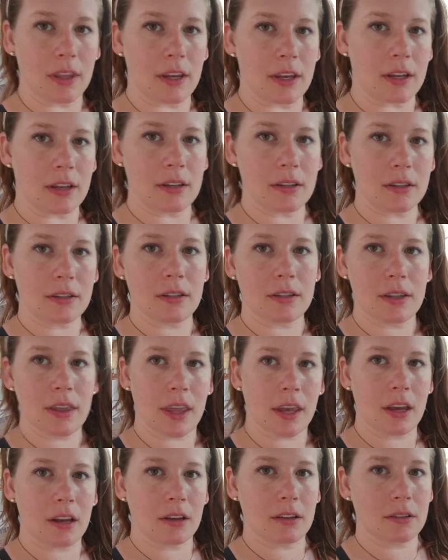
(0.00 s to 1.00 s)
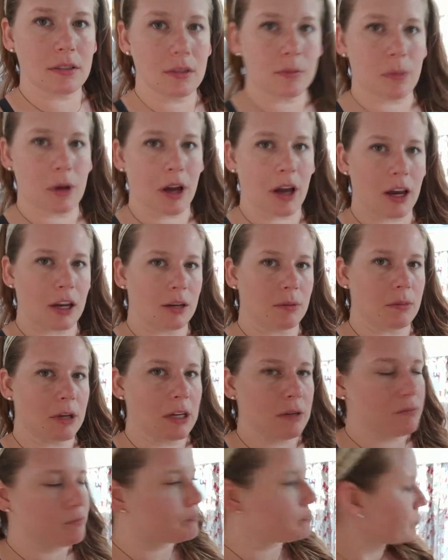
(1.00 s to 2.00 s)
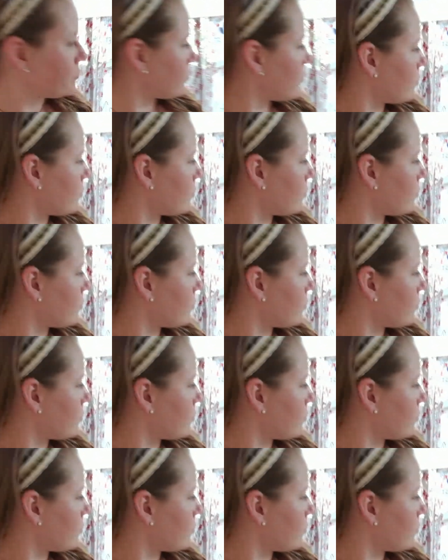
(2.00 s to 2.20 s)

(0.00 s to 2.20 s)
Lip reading: these things behind me.